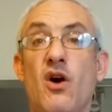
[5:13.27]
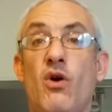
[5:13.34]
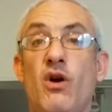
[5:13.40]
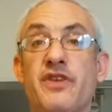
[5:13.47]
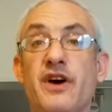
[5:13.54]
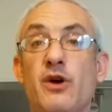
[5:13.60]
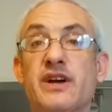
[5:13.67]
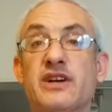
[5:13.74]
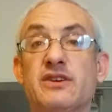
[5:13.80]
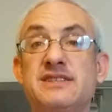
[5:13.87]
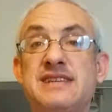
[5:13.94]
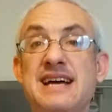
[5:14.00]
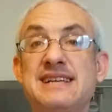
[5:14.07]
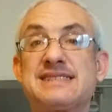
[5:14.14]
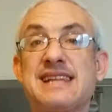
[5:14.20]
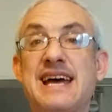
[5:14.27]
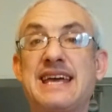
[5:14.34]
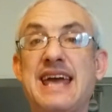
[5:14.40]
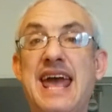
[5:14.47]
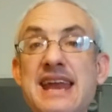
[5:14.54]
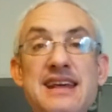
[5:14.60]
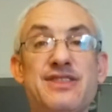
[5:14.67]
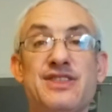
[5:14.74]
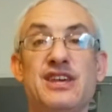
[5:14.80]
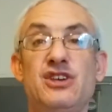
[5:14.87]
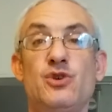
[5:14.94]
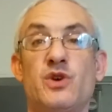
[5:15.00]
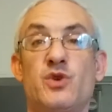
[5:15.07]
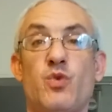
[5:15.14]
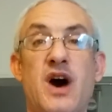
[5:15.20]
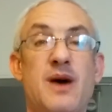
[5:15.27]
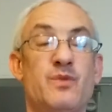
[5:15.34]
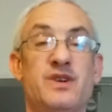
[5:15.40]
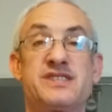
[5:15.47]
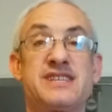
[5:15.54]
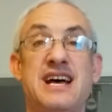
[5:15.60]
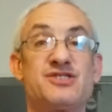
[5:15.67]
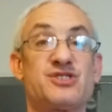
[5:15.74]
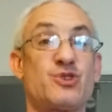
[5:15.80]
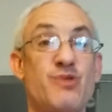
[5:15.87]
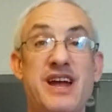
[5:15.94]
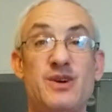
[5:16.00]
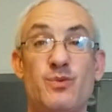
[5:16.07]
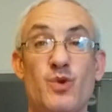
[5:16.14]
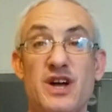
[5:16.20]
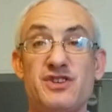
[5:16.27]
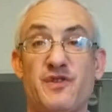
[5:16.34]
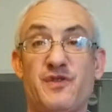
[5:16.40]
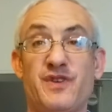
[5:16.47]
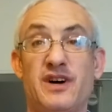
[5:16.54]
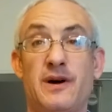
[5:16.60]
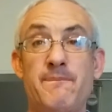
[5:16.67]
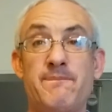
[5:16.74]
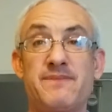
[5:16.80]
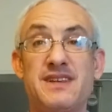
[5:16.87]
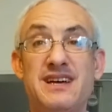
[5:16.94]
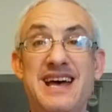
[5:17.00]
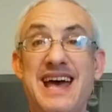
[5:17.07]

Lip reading: Although it could taste like anything you would want, which sounds great and wonderful,